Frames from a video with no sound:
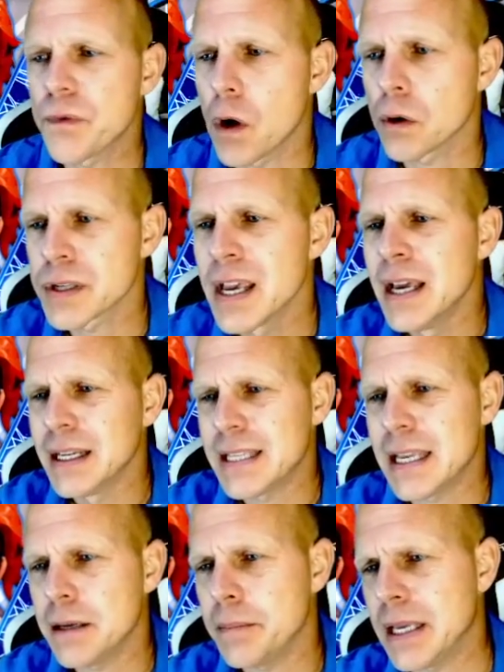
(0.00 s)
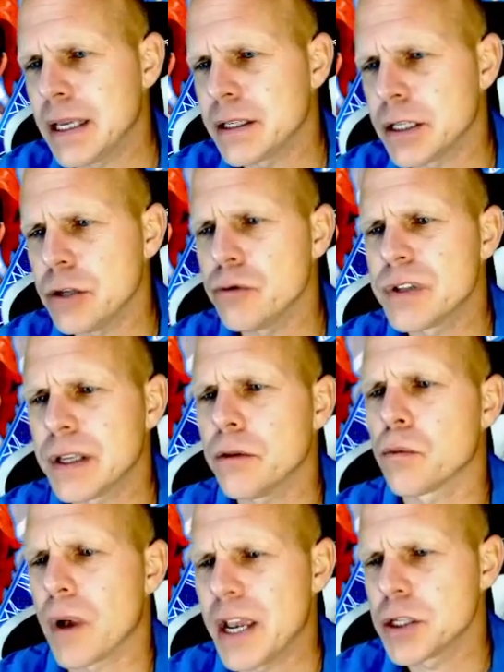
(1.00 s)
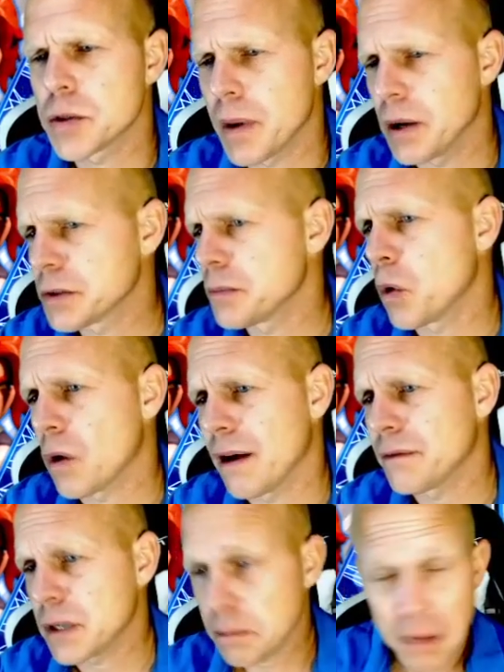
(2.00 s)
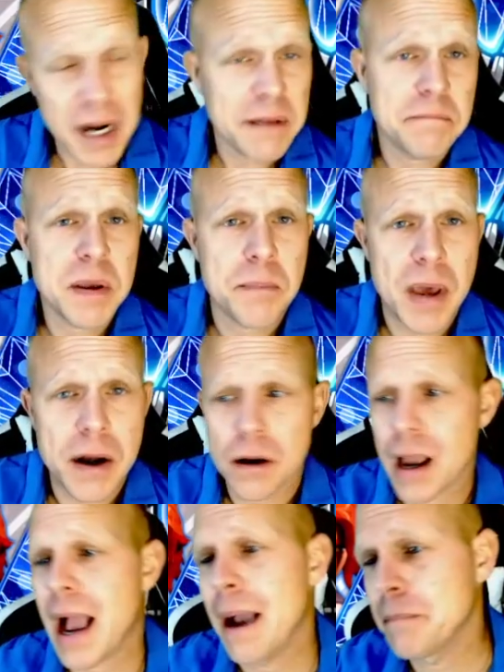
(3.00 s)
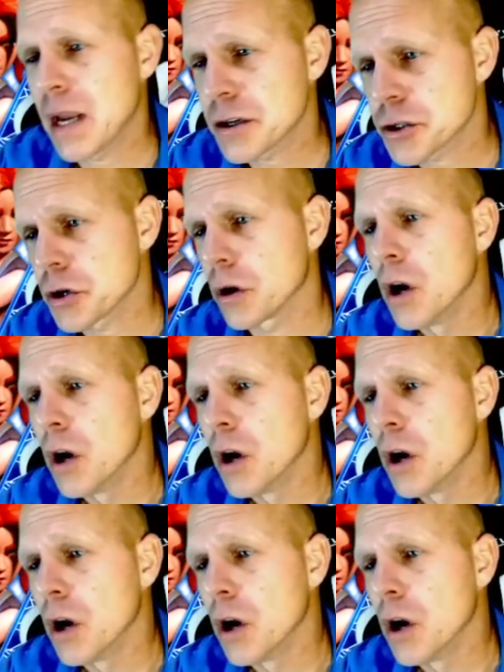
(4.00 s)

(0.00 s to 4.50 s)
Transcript: folks tend to be into using the rage spells more often. Might even be better, I'm not sure.